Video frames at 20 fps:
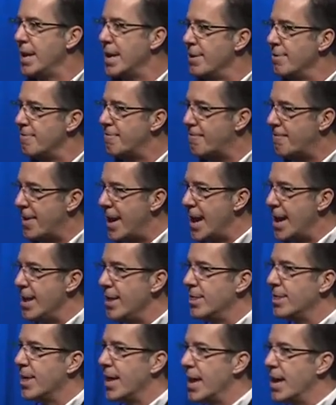in
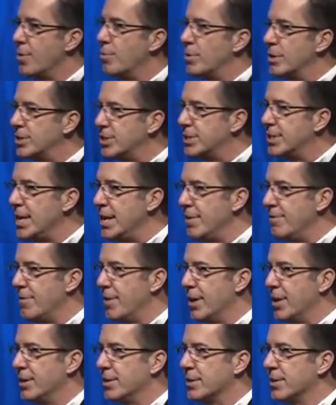faith and receive
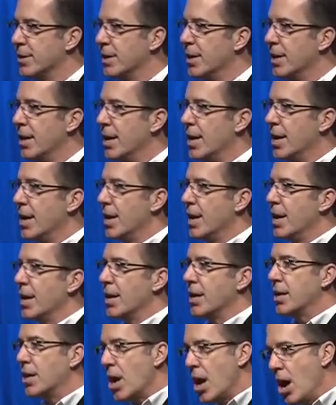it.
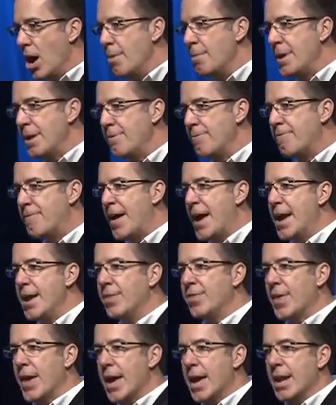Come in
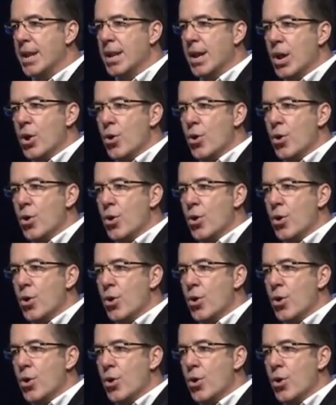faith and